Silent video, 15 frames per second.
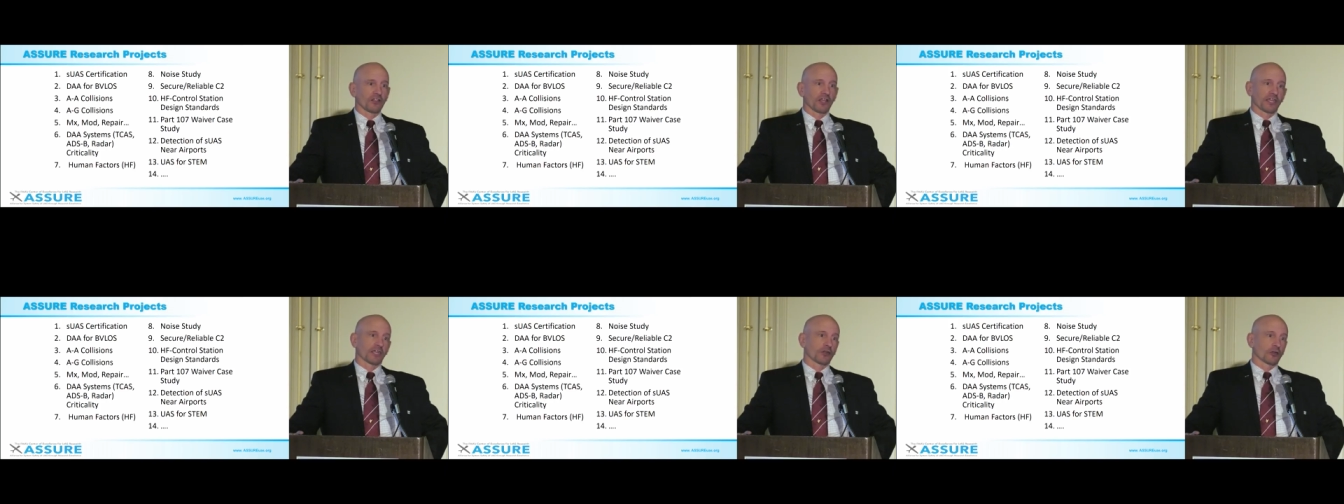
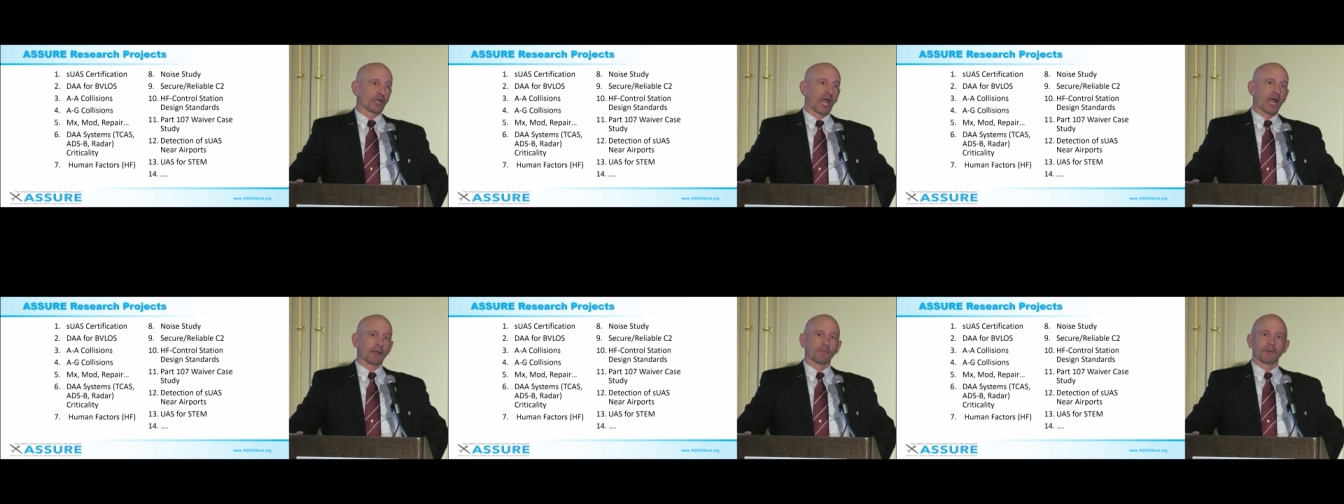like a
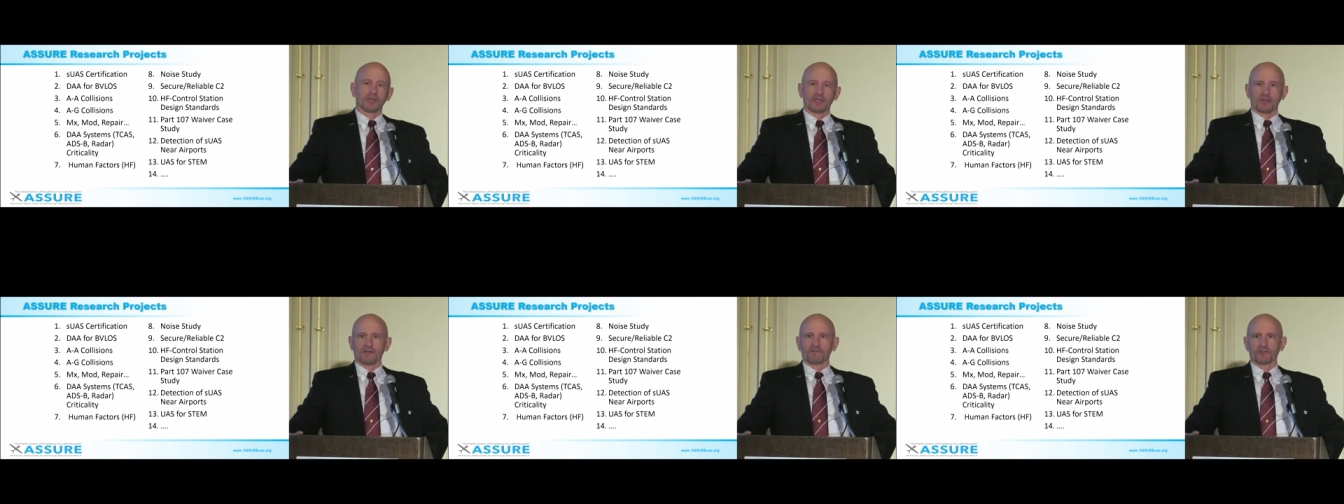
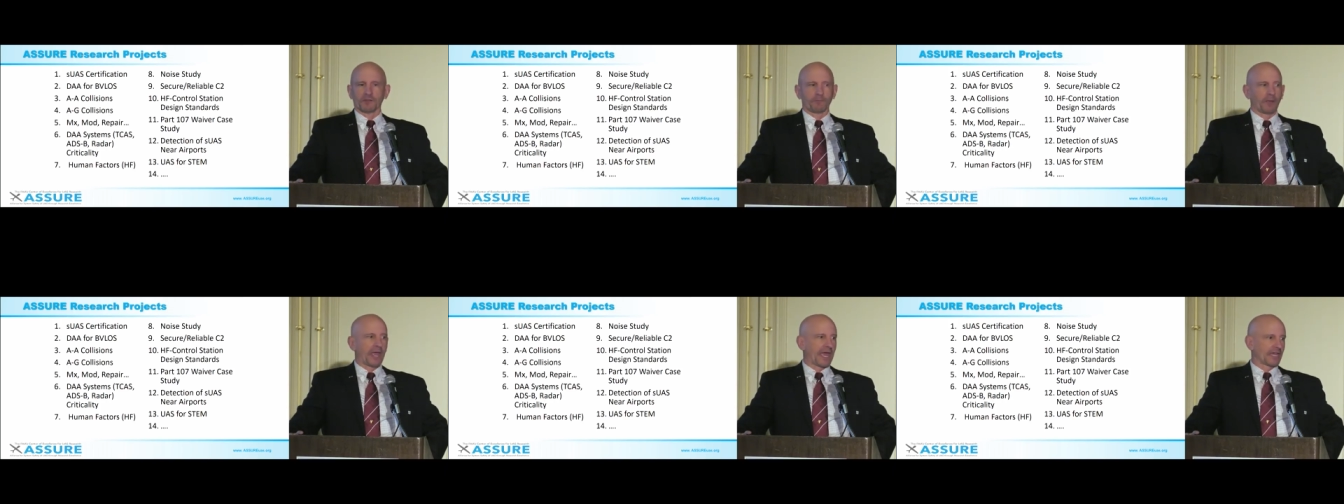cockpit of
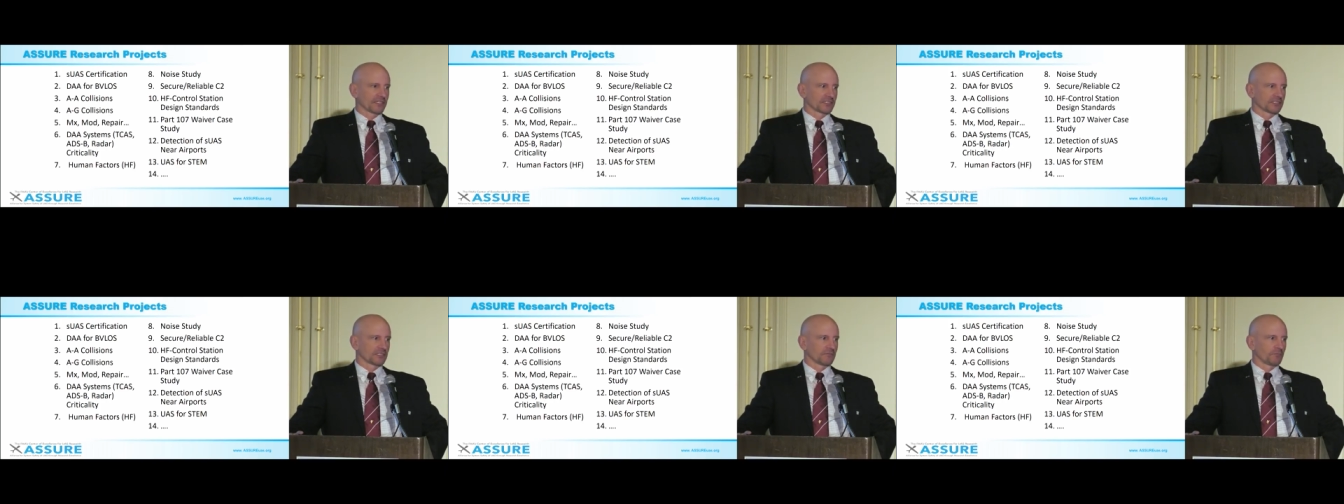the
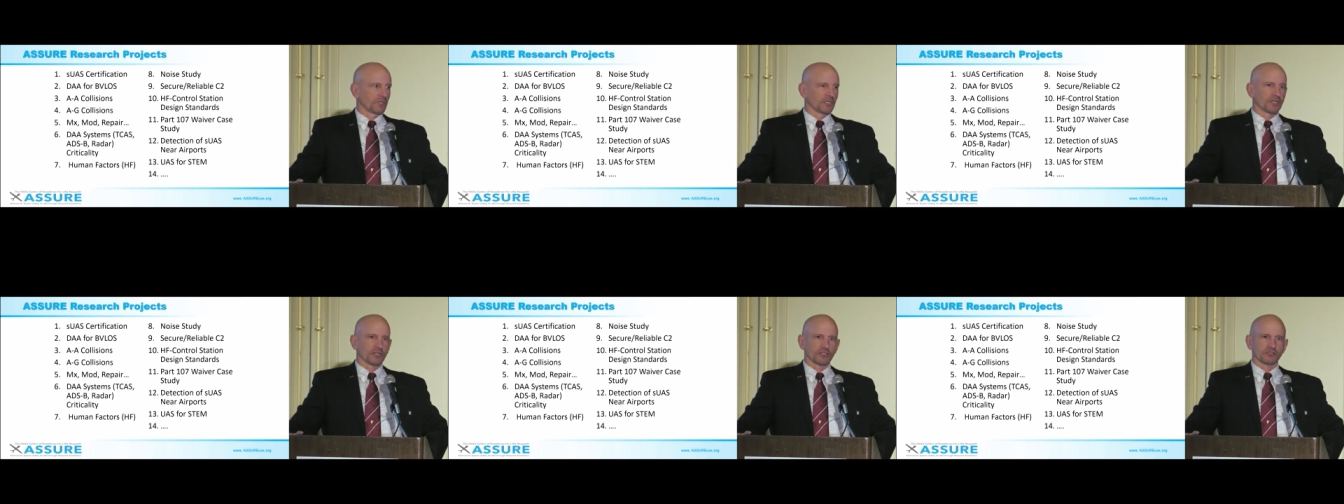past
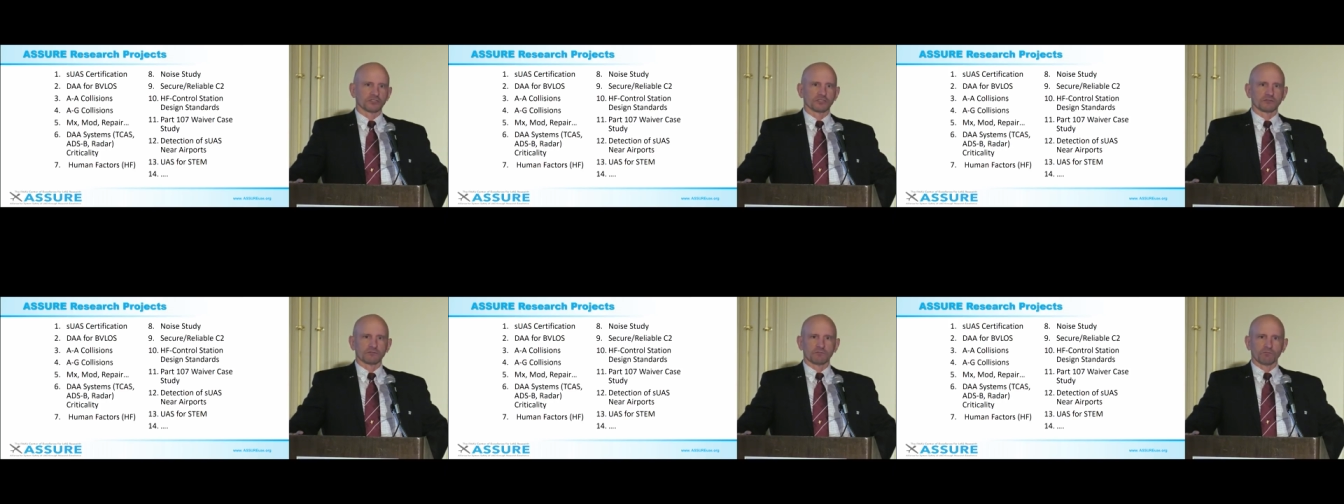
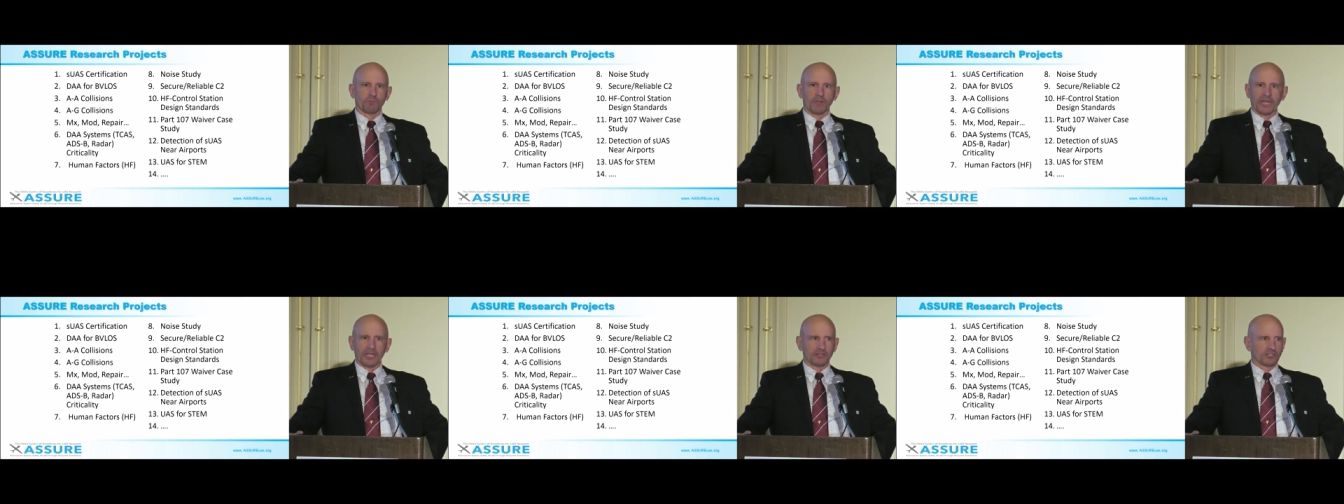because
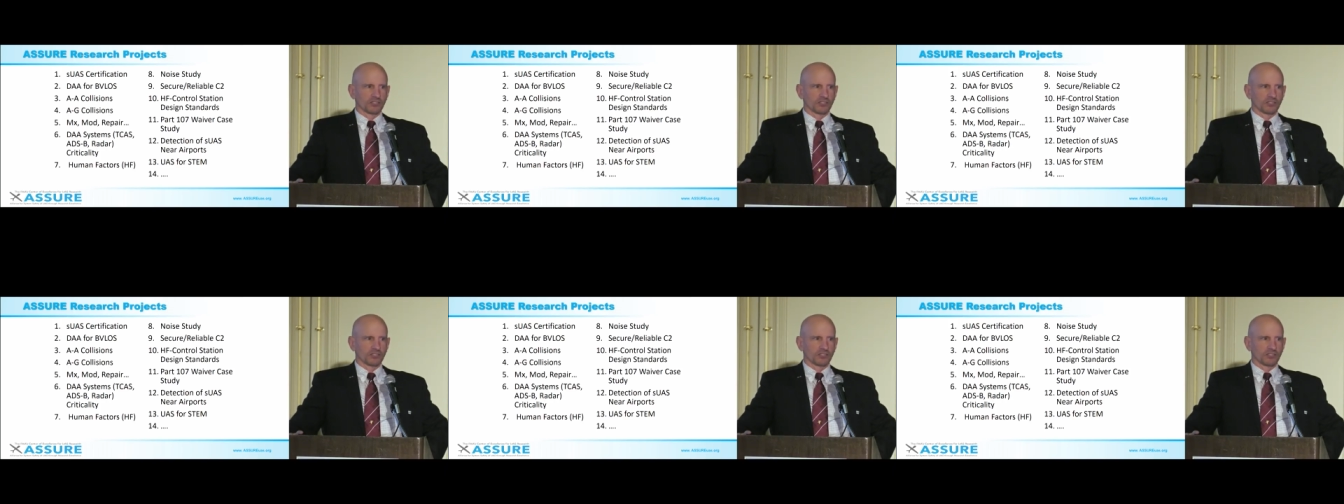man,